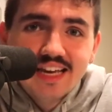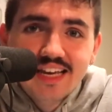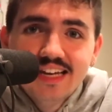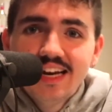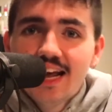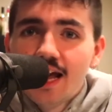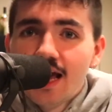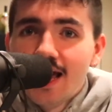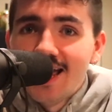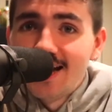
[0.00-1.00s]
in
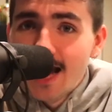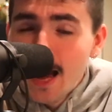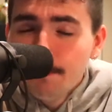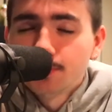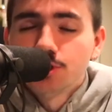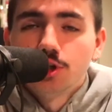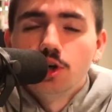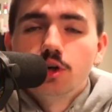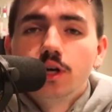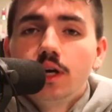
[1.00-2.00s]
an
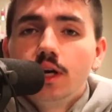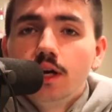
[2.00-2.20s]
episode.